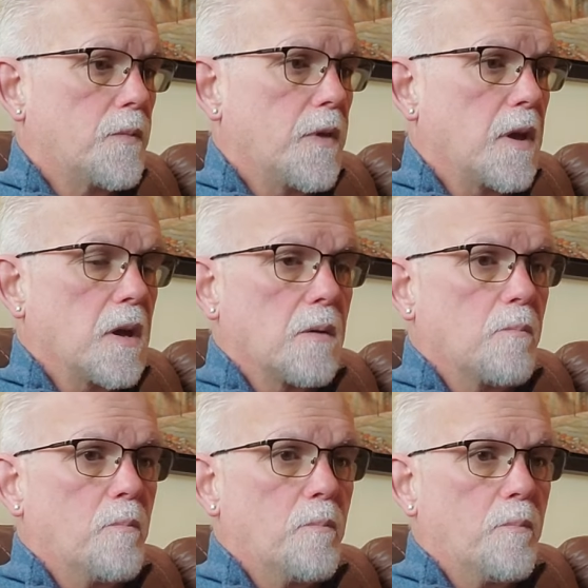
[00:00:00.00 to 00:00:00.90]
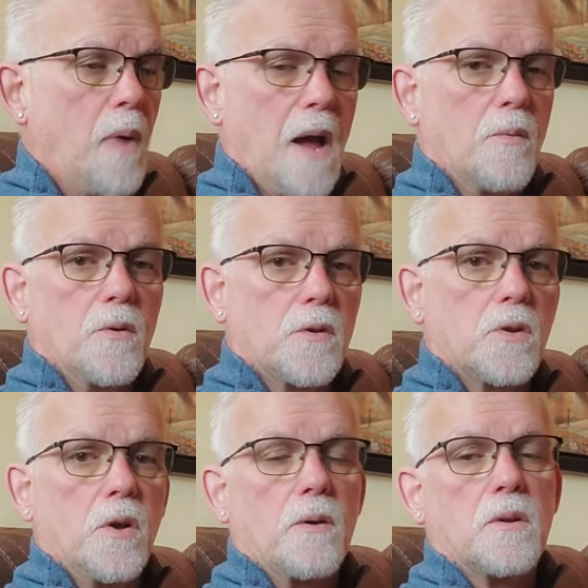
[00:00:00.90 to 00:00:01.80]
The Bible is
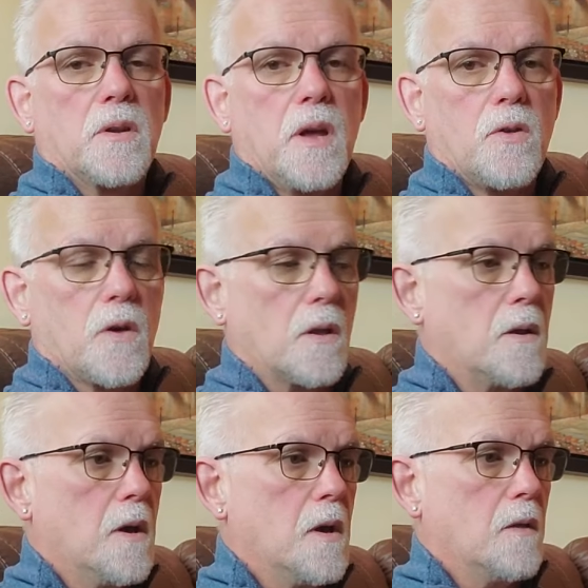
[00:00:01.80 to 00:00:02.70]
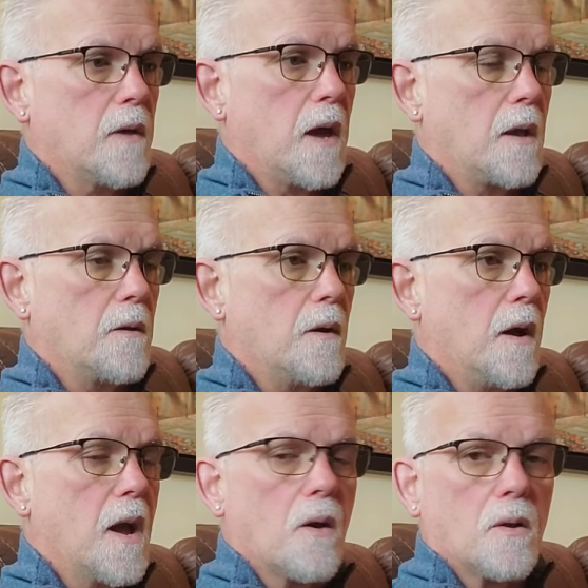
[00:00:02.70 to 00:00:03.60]
clear in teaching that a
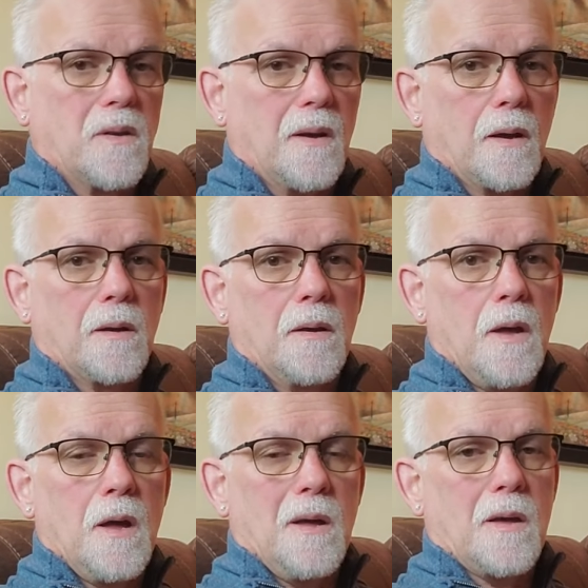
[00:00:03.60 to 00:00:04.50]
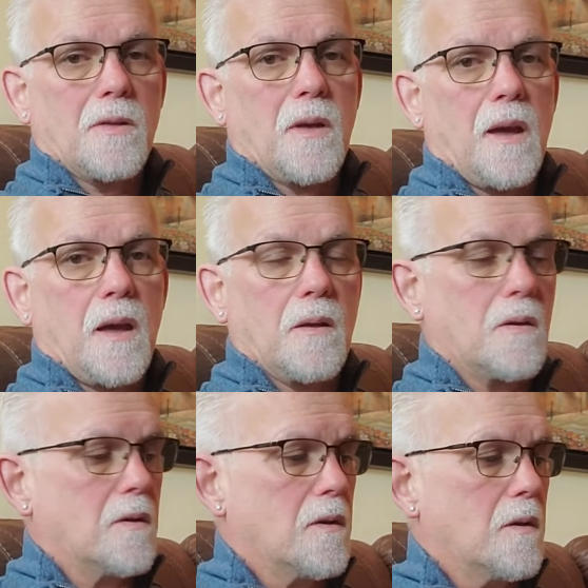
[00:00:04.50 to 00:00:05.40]
heretic
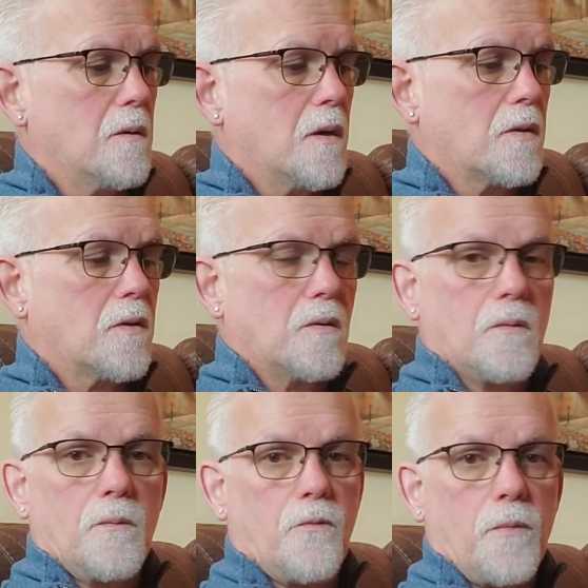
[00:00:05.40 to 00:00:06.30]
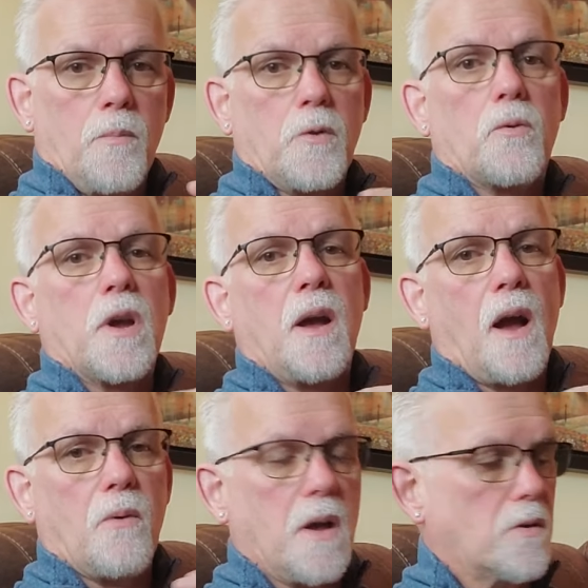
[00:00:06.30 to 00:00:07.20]
is from the Greek
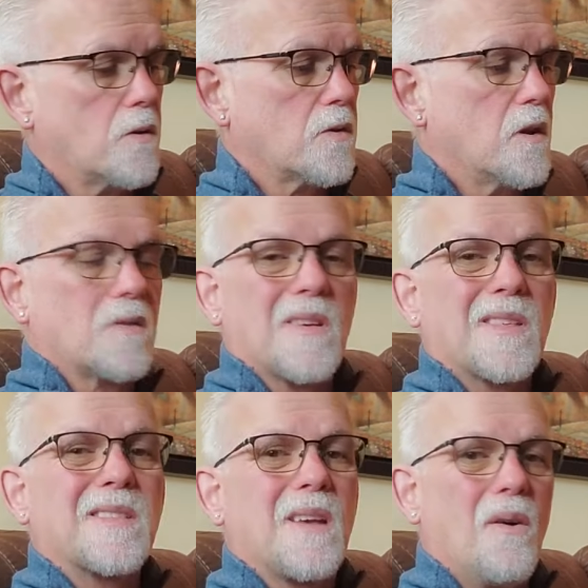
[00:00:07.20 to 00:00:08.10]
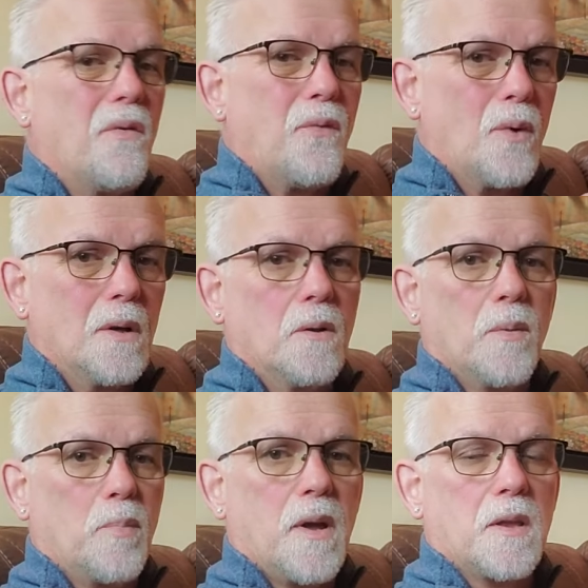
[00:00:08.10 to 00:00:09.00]
hieresis, it's a self-willed
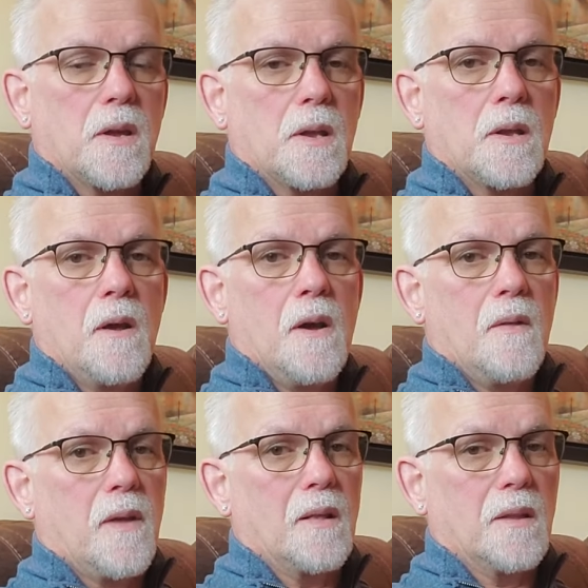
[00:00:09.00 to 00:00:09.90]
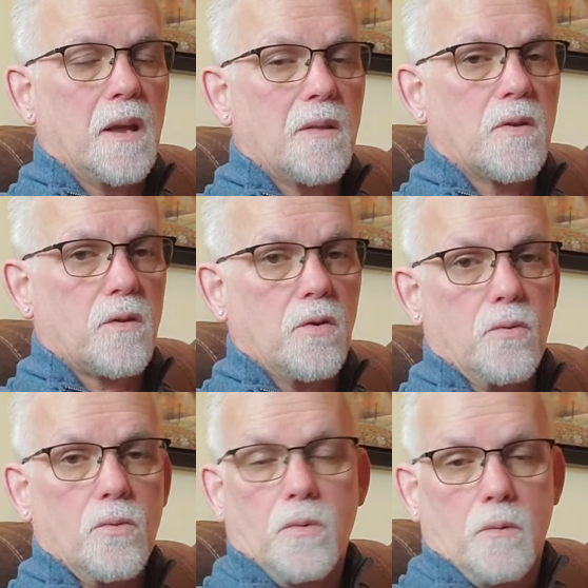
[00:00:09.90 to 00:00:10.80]
opinion that leads
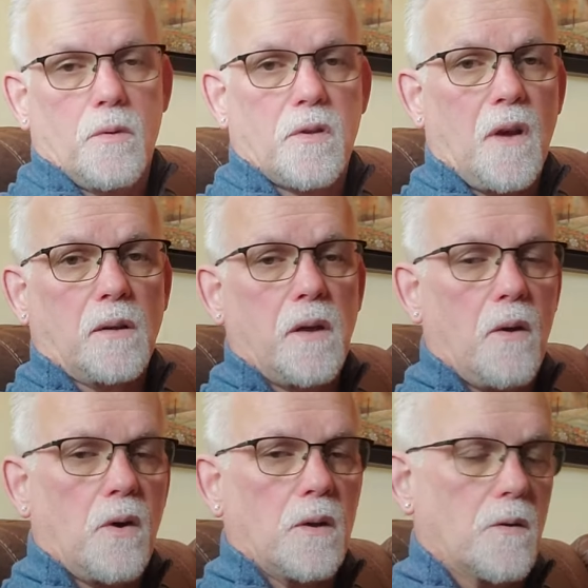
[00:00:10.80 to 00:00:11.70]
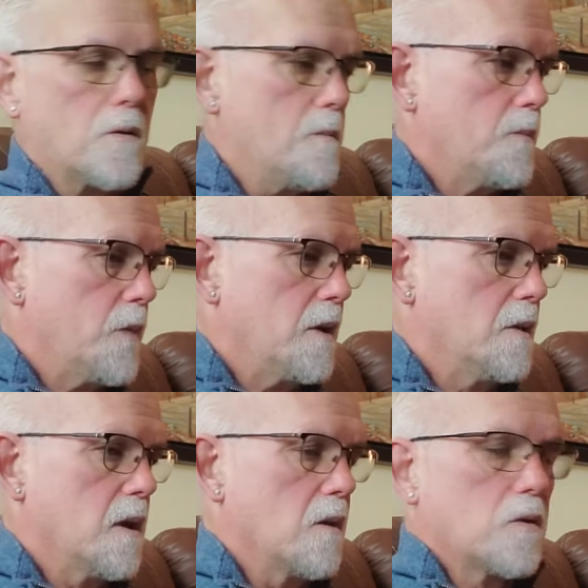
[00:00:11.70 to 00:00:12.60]
to sectarianism.
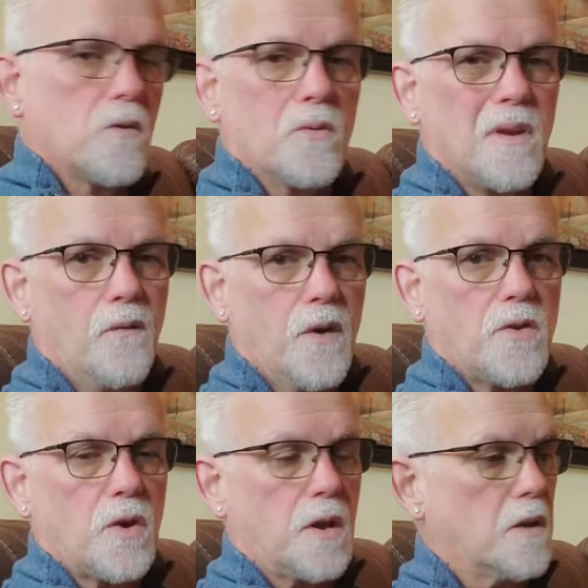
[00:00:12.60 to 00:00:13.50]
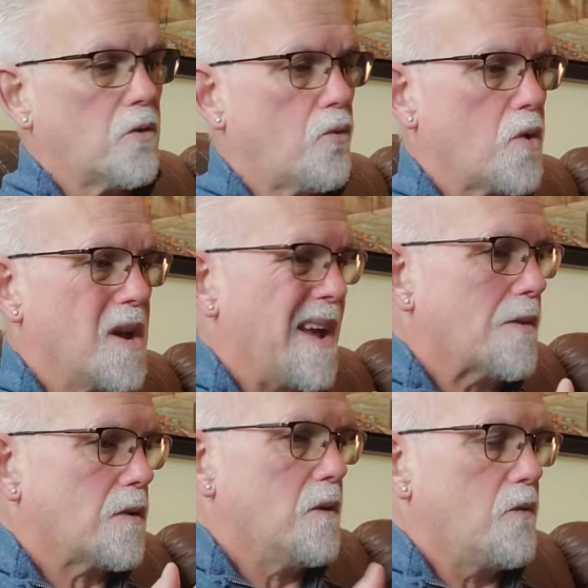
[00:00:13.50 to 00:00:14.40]
It leads to division. It
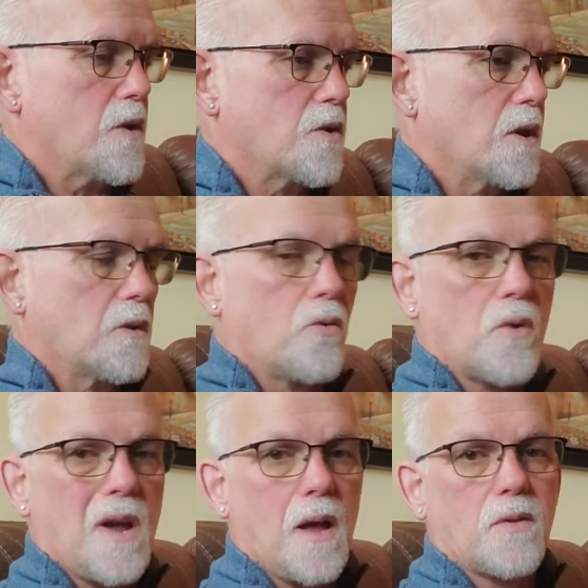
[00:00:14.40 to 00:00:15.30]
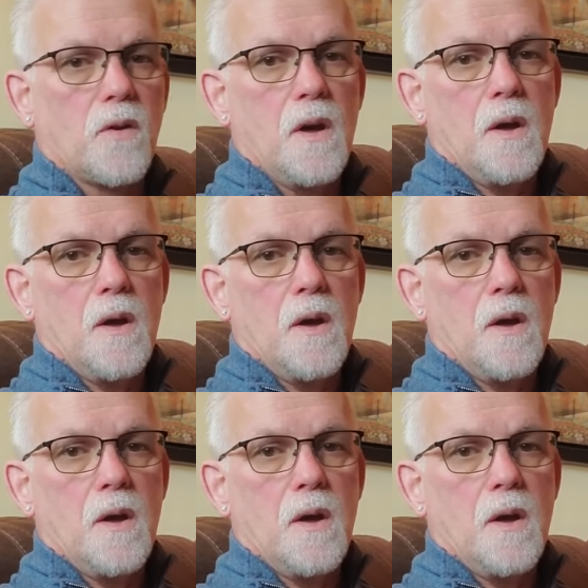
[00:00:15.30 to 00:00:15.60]
creates division. It creates